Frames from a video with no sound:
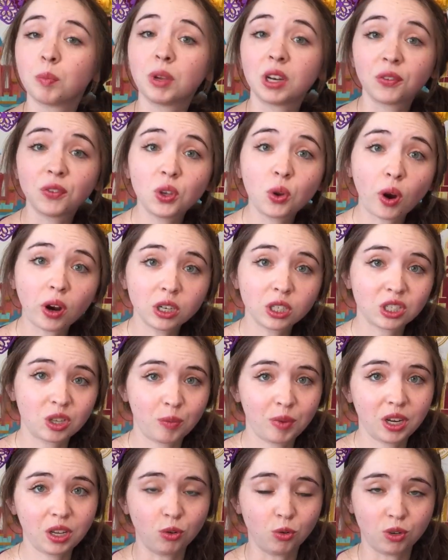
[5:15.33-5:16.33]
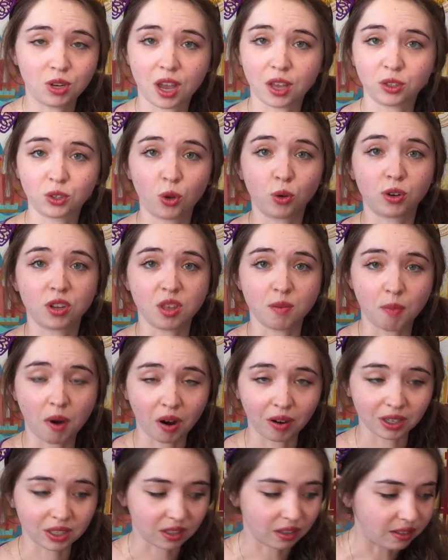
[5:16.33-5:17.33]
But if you are somebody who does go to the
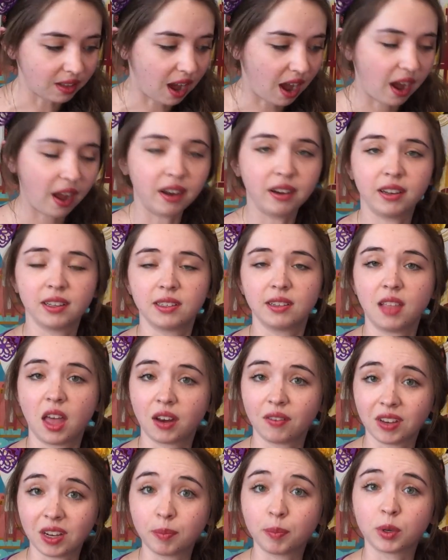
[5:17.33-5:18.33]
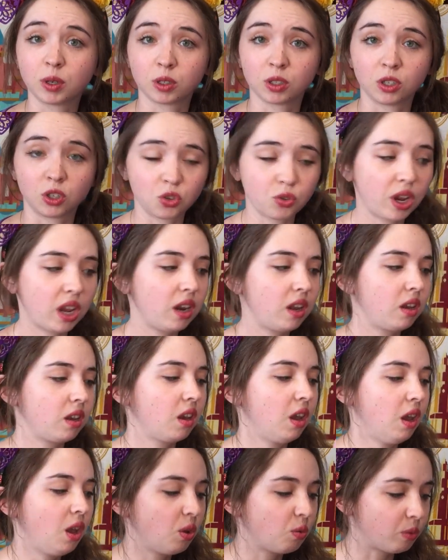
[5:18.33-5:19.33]
parks a lot and does a lot of in-person
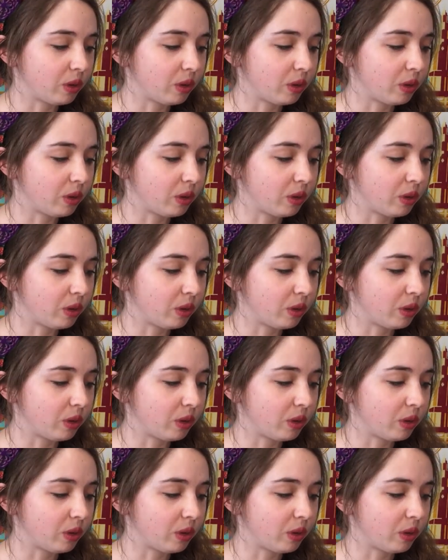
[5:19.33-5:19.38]
trading,